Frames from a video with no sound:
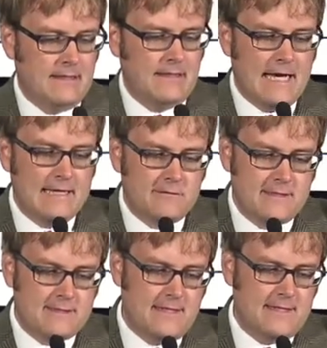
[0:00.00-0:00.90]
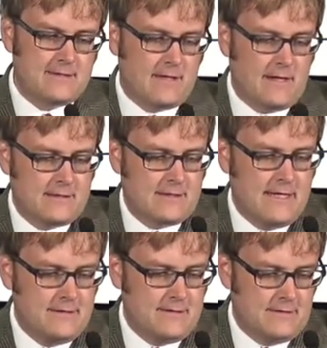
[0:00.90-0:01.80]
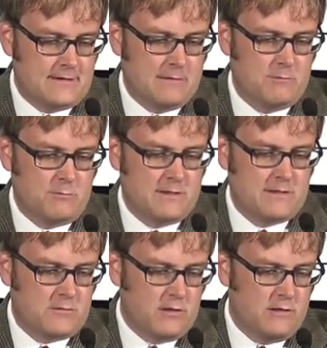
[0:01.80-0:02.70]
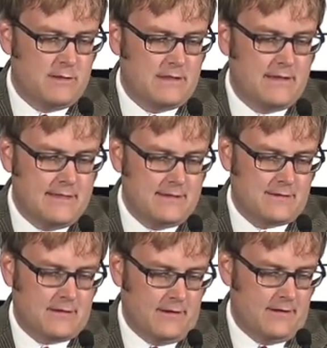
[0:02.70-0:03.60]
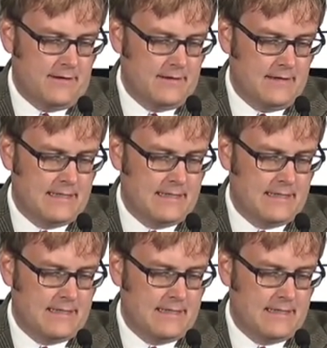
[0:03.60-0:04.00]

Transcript: Latter day Saints sought changes that would restore what they saw